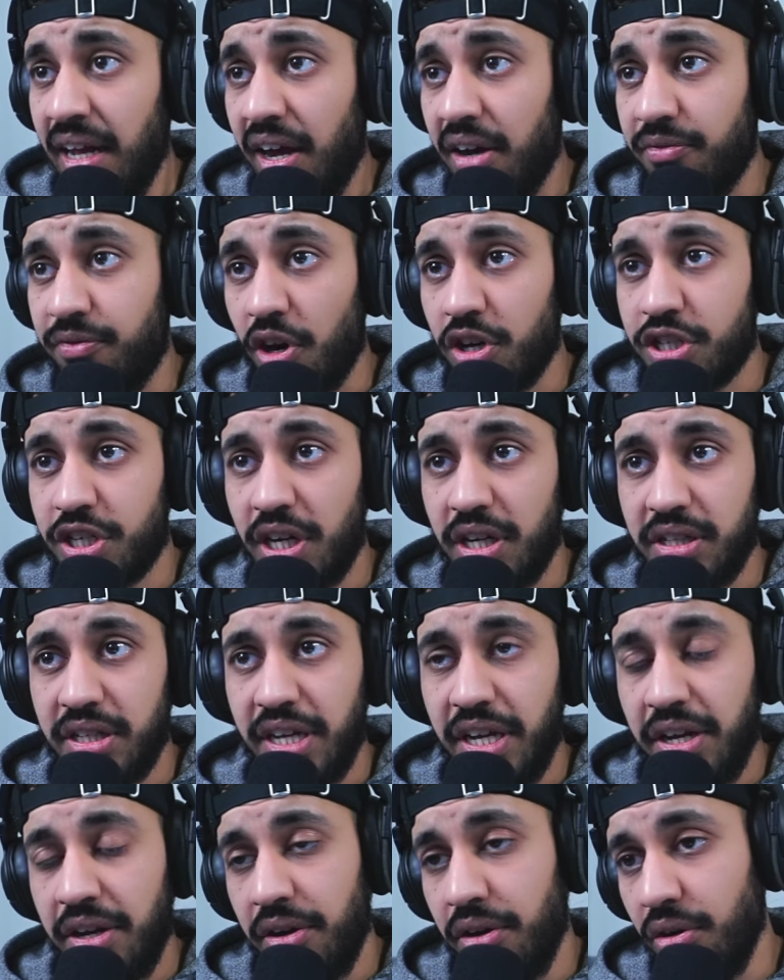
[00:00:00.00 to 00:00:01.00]

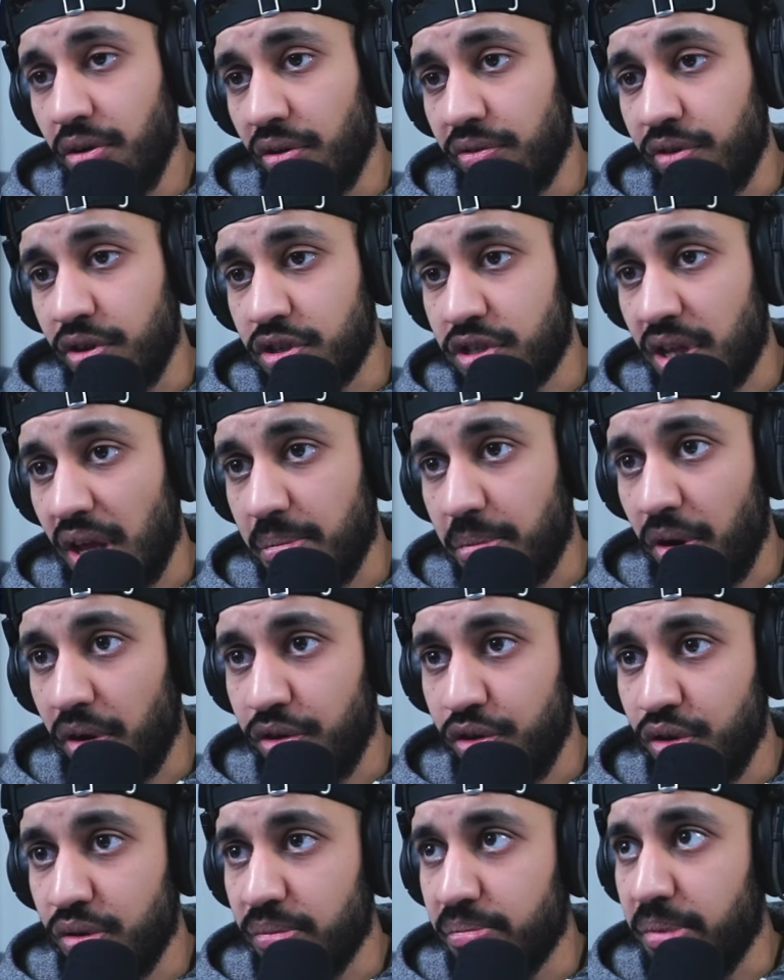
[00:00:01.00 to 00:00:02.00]
Unfortunately, no footstep
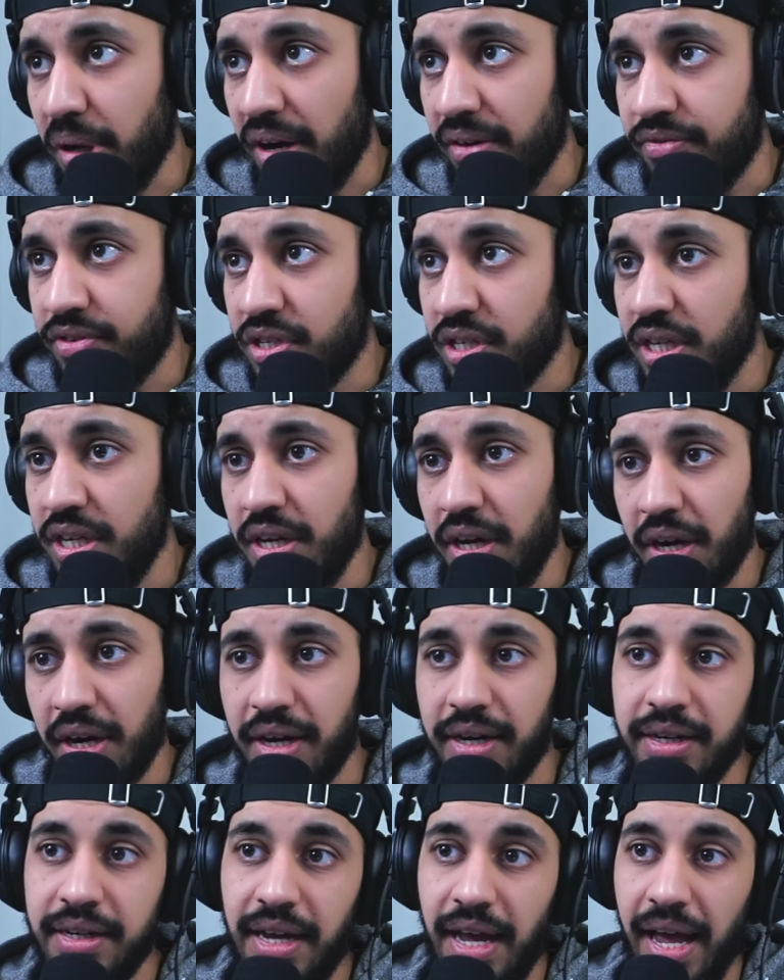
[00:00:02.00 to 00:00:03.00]
audio buffs
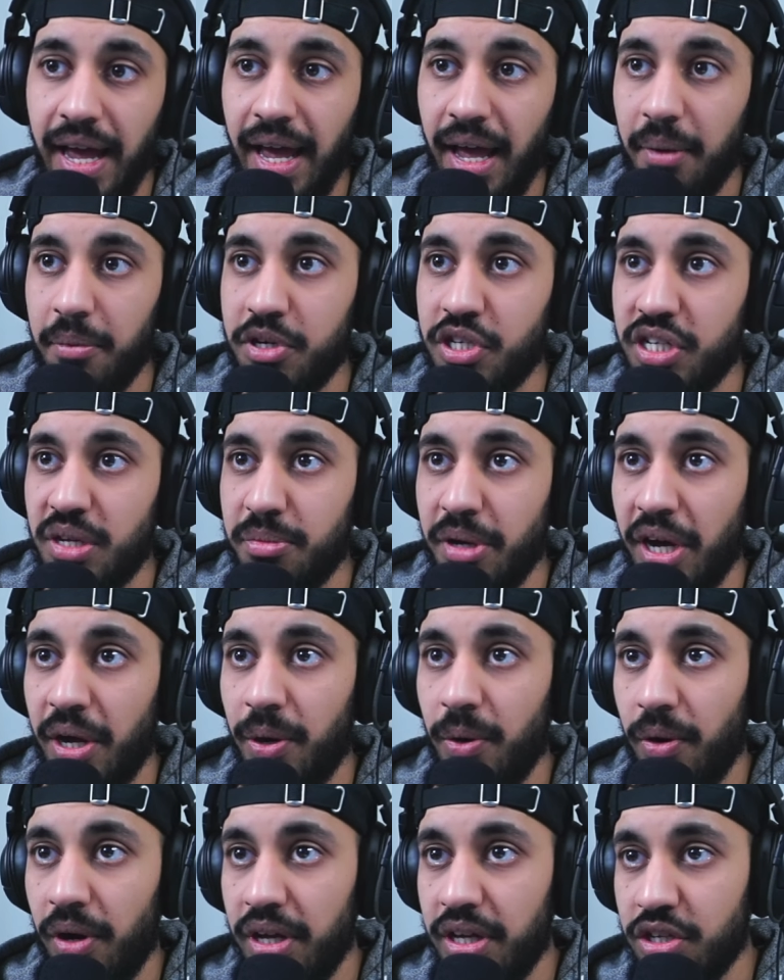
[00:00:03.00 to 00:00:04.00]
here, which is a bit
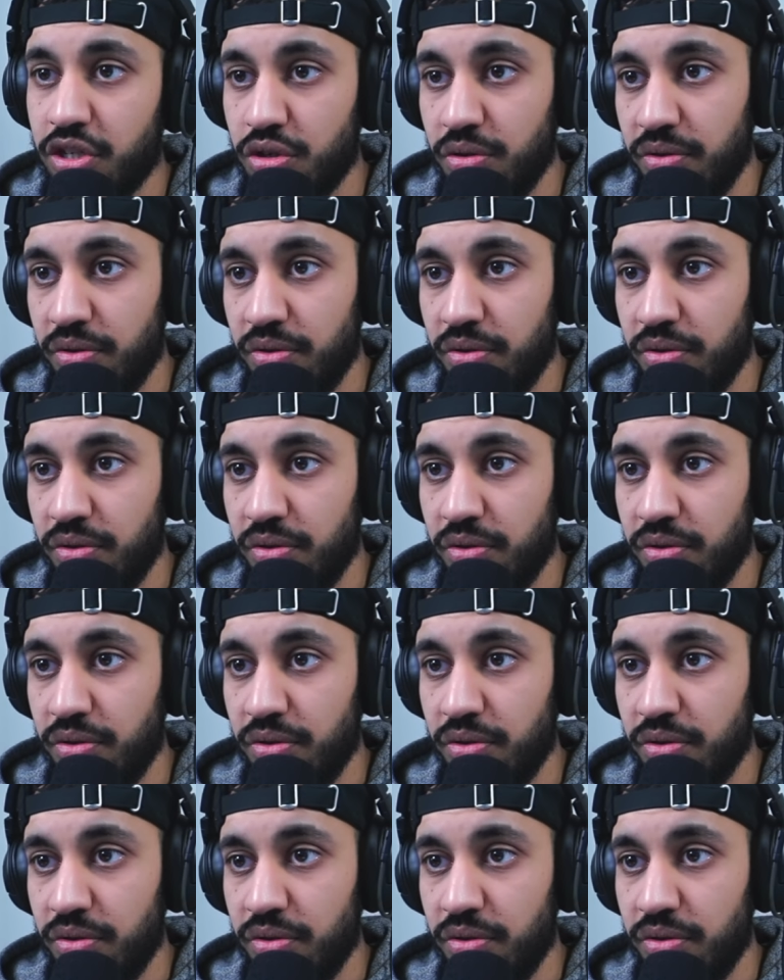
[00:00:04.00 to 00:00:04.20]
annoying.